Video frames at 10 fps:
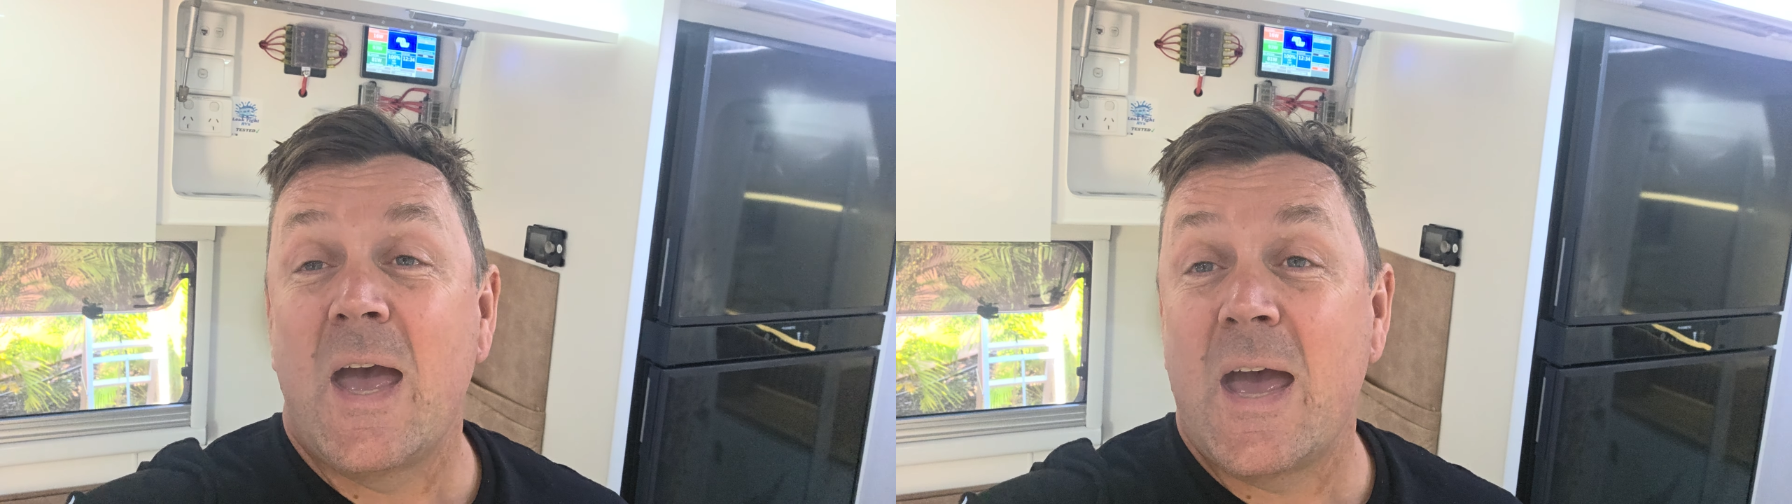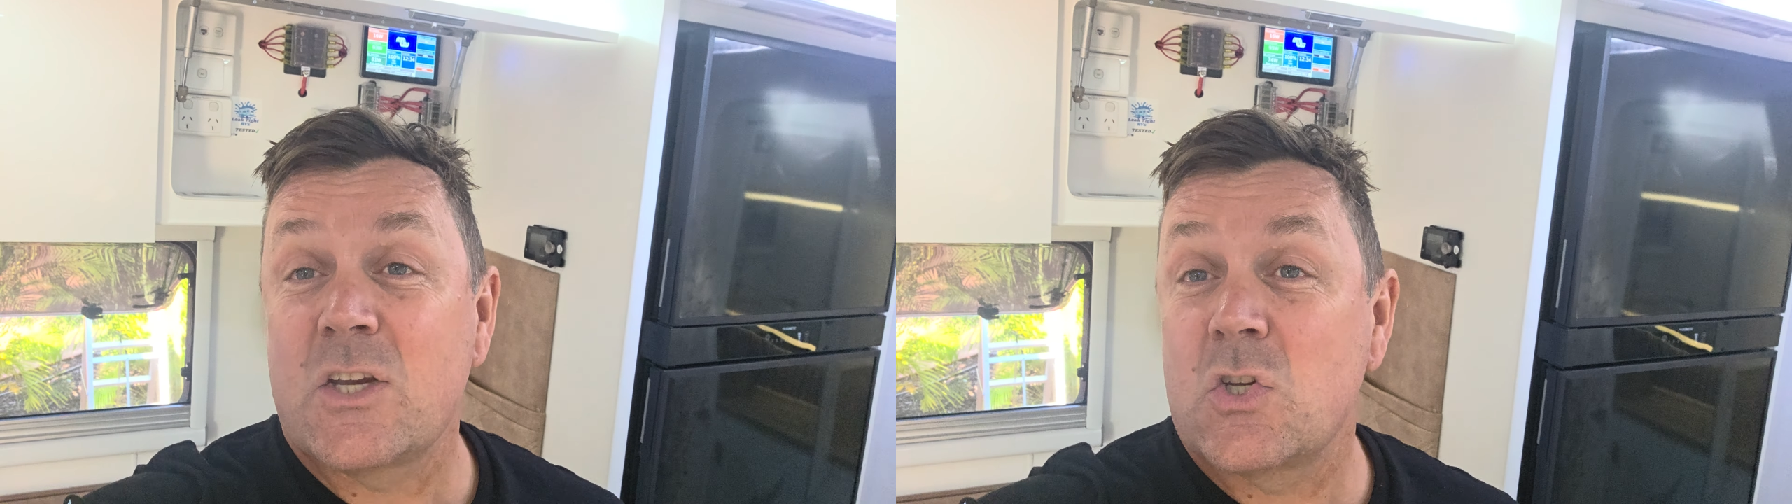
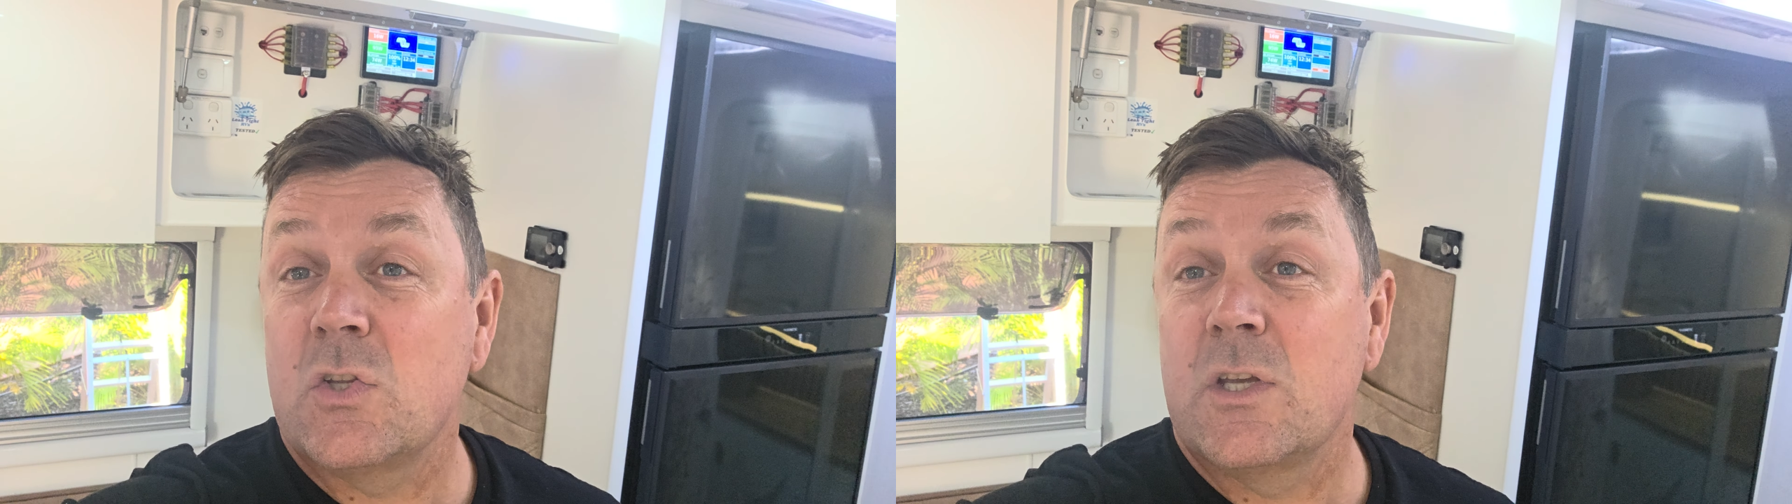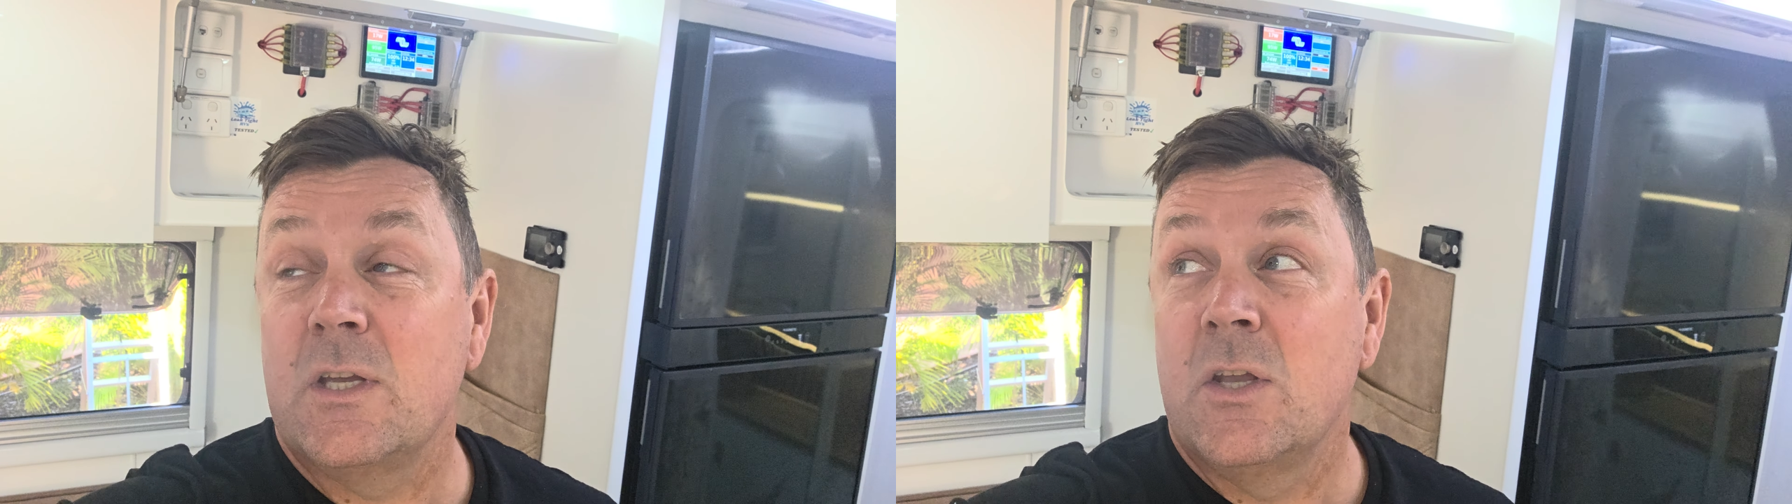
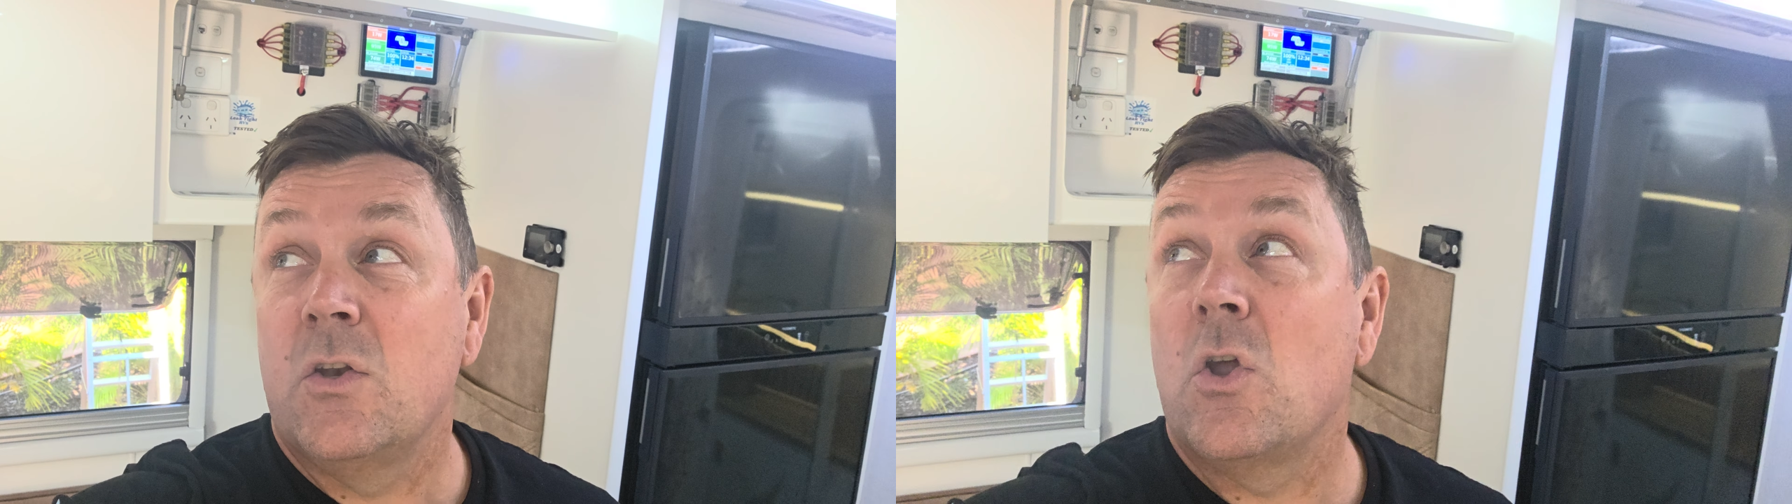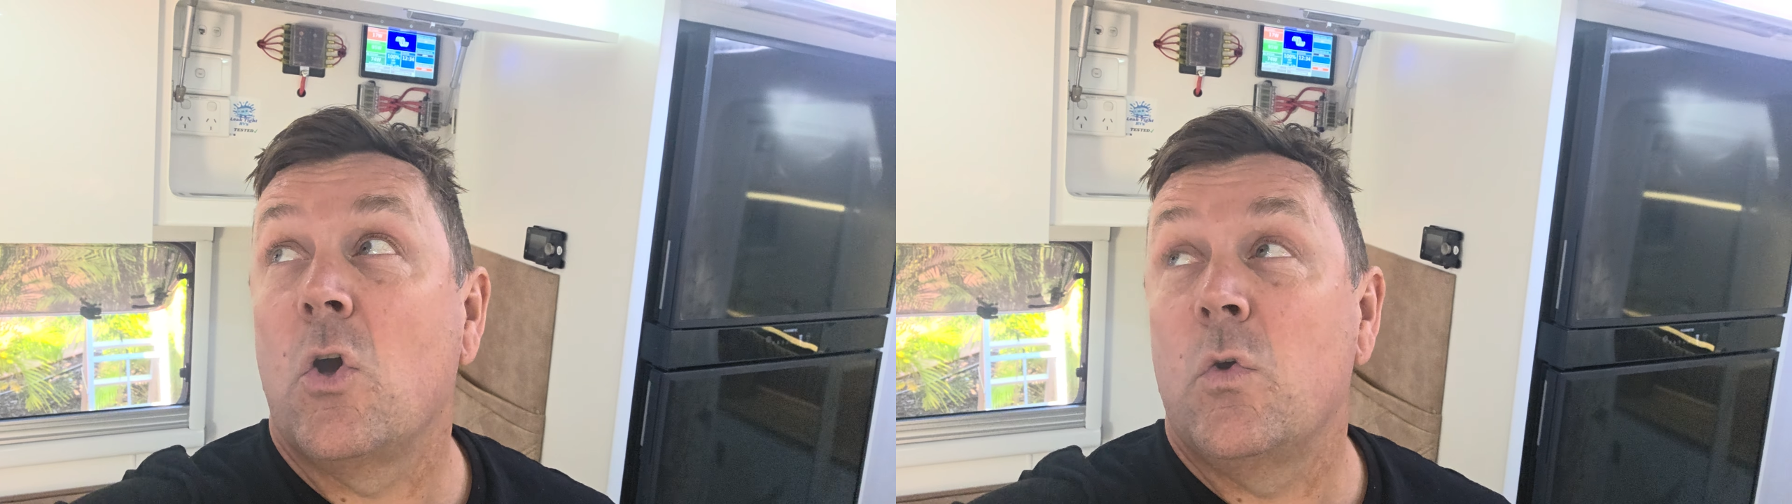actually
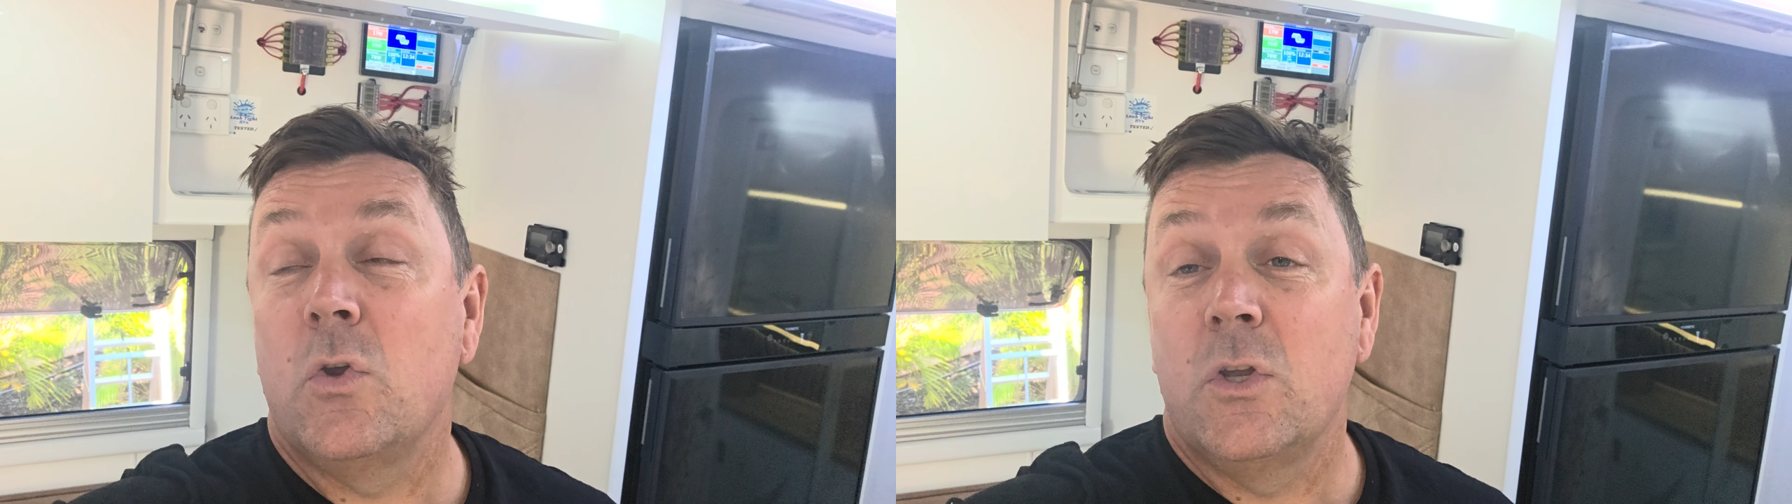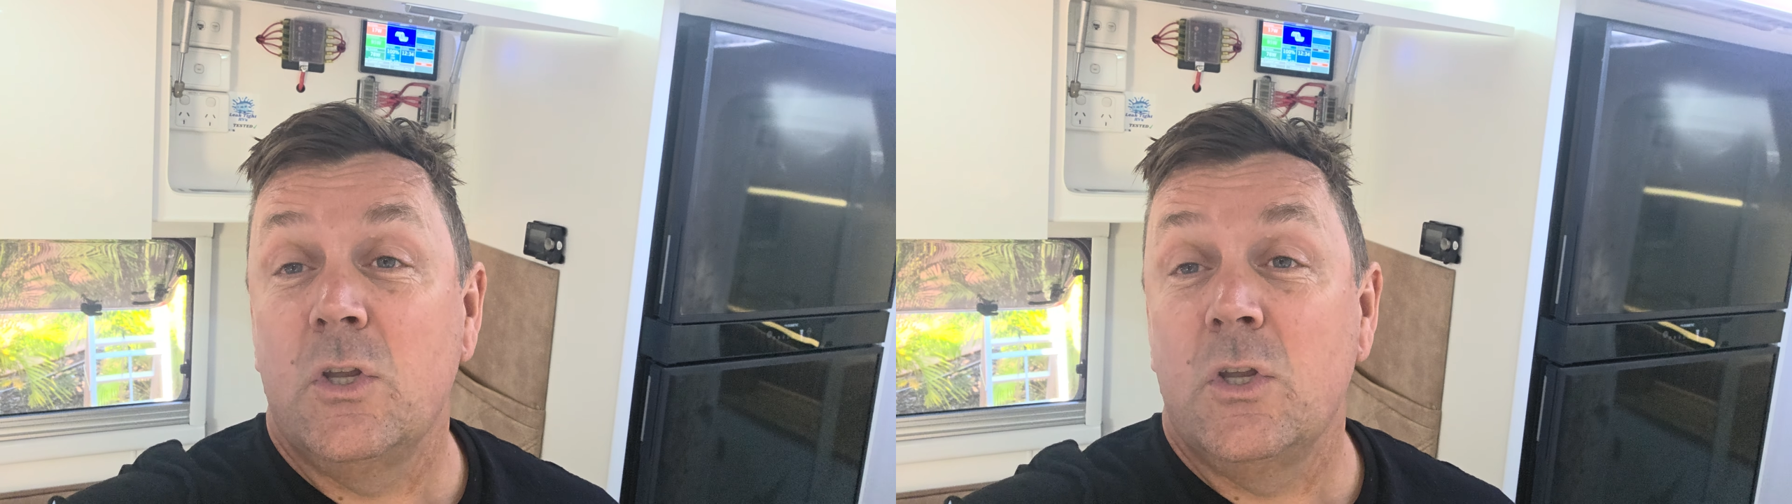know